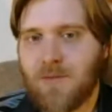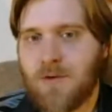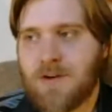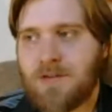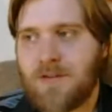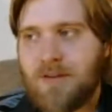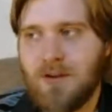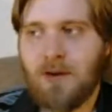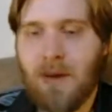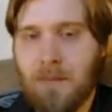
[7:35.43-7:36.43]
whereas,
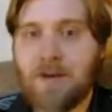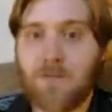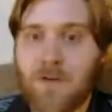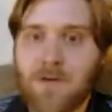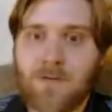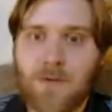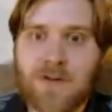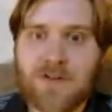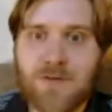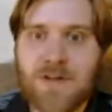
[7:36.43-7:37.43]
I mean, it really was only
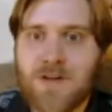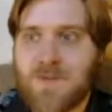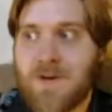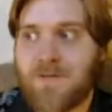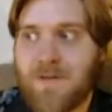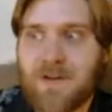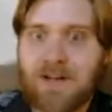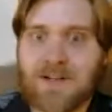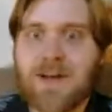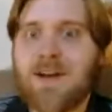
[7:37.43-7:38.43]
2 years, but it felt
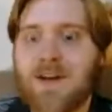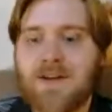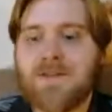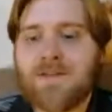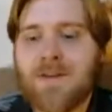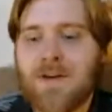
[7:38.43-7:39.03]
like decades.